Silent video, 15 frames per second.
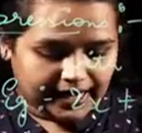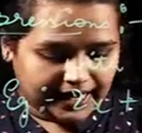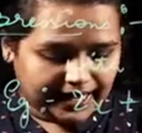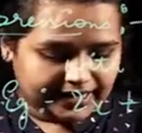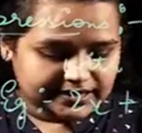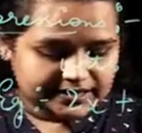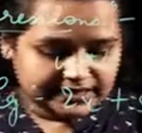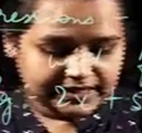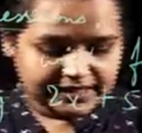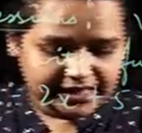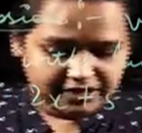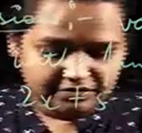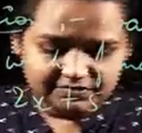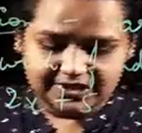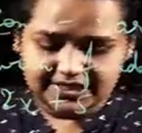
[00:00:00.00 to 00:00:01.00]
As the
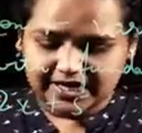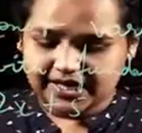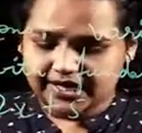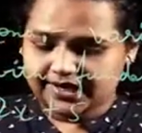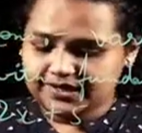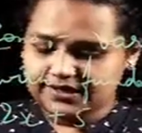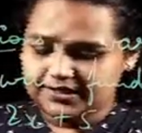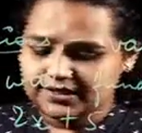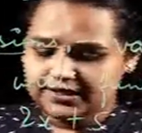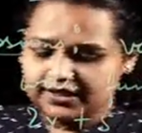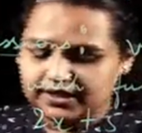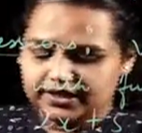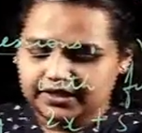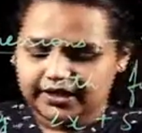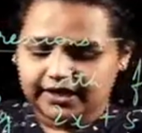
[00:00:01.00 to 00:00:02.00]
name says,
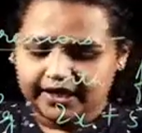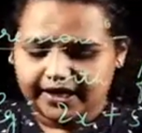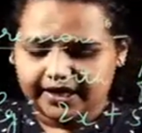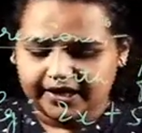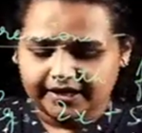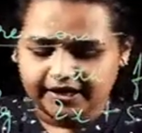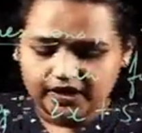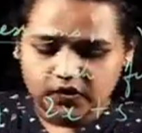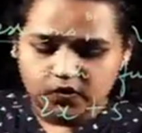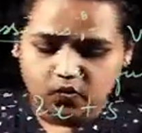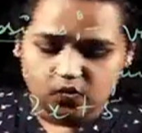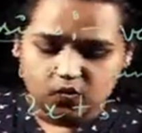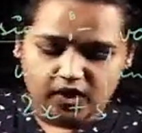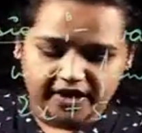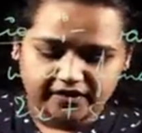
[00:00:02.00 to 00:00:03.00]
in
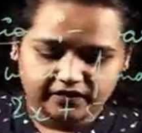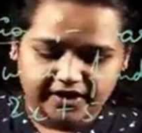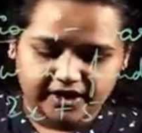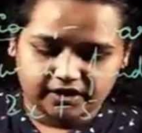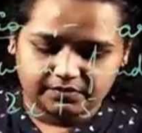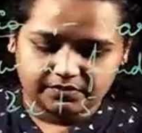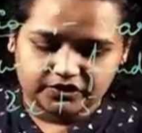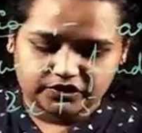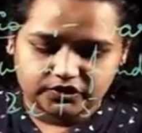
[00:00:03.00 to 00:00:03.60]
one variable.